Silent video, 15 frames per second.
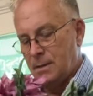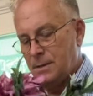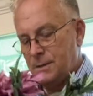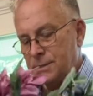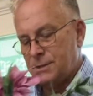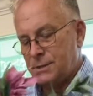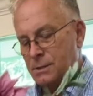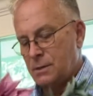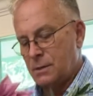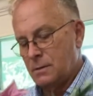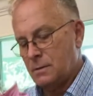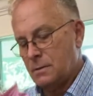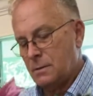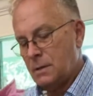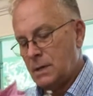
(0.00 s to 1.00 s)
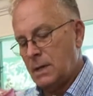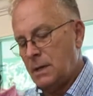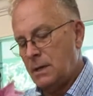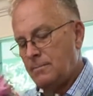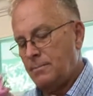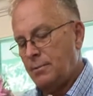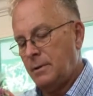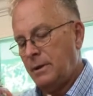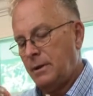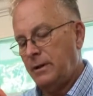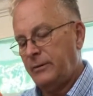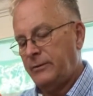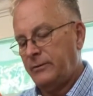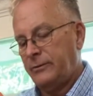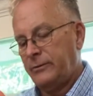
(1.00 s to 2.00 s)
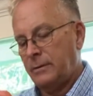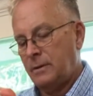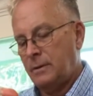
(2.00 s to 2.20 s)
Secure that in place.